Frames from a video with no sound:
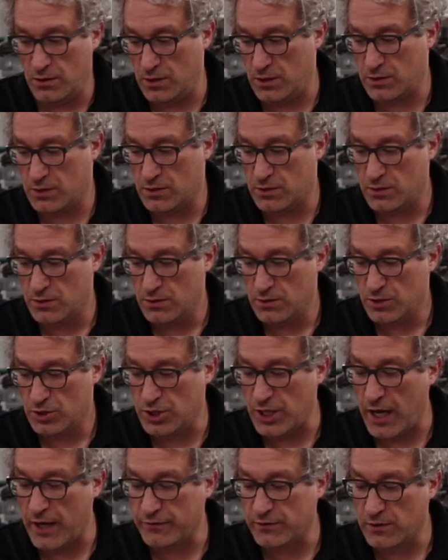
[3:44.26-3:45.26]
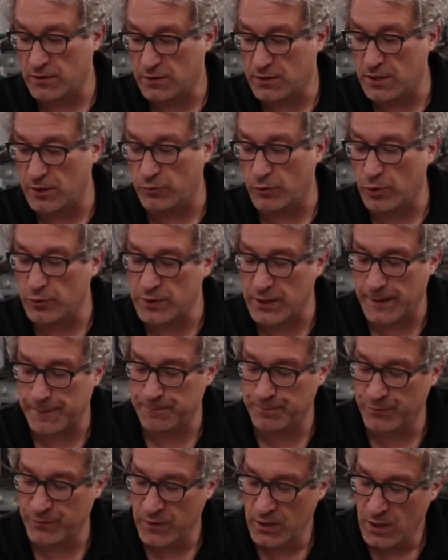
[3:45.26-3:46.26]
this shaft can rotate.
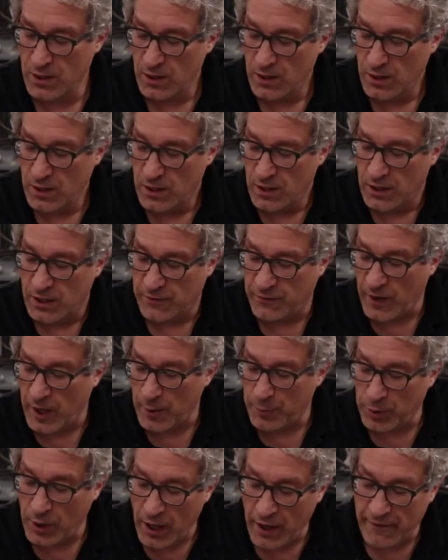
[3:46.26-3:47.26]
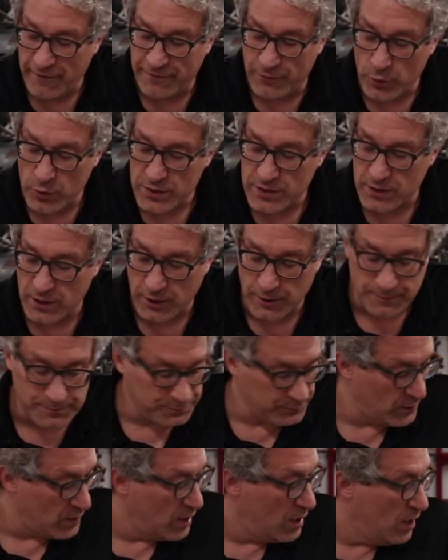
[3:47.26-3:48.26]
If I apply a force here,
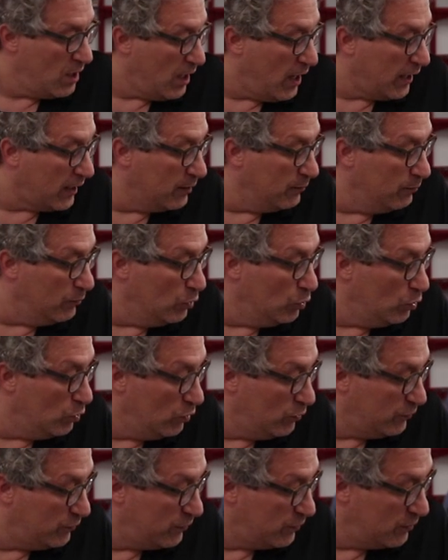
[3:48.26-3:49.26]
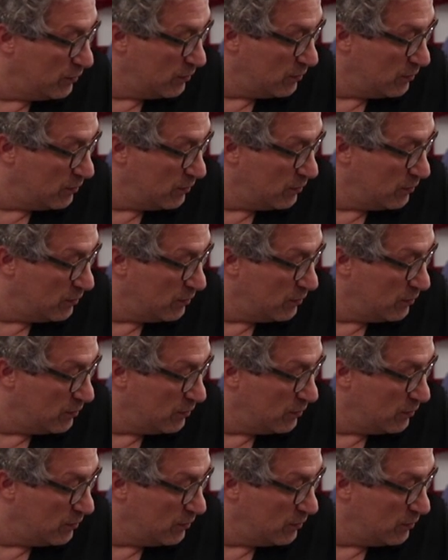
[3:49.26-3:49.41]
I can move